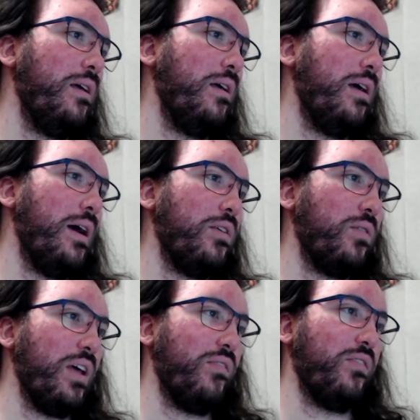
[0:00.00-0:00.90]
I don't
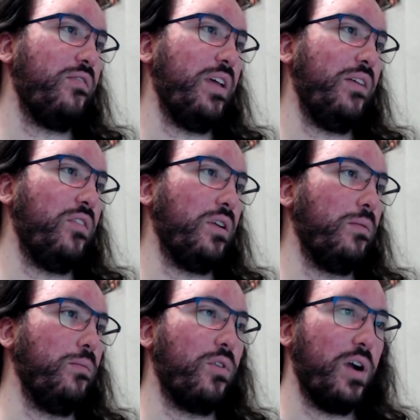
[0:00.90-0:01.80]
have a
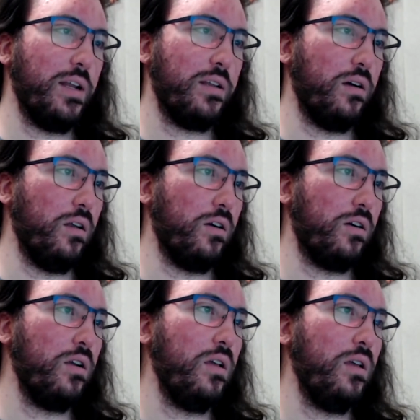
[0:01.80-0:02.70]
favorite bright color,